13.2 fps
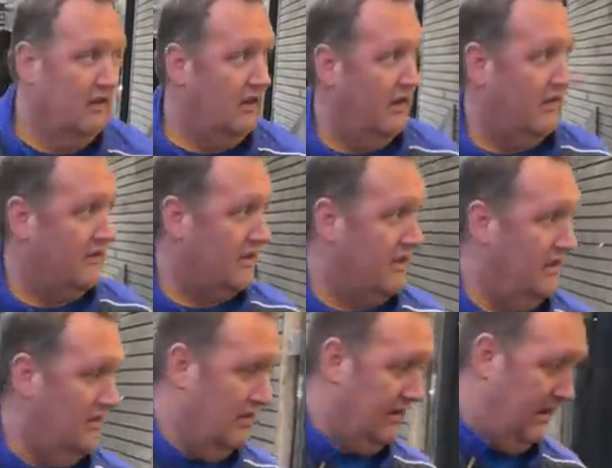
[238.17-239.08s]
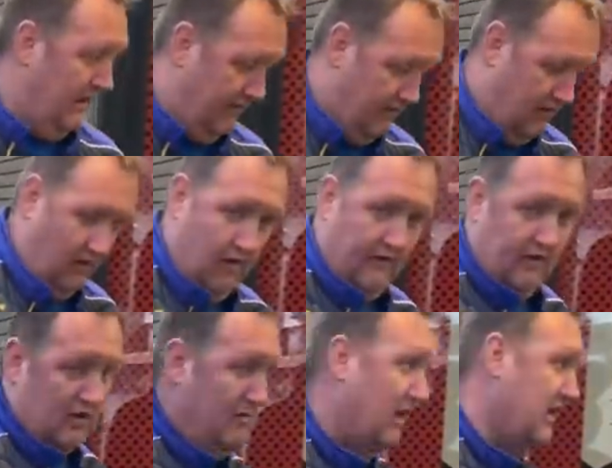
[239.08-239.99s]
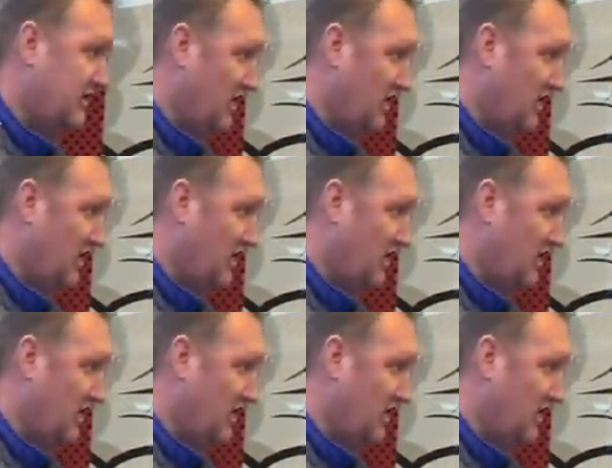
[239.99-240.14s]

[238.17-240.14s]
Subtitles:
There's the queue on here, they're all over. Come on, let's